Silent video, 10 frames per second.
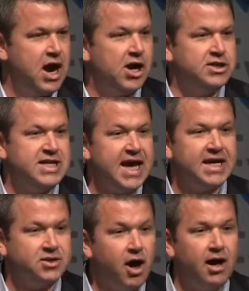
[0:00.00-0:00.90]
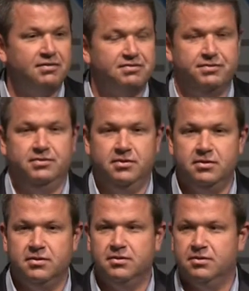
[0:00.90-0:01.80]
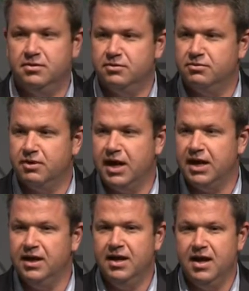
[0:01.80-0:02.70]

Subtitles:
are ticked off, right?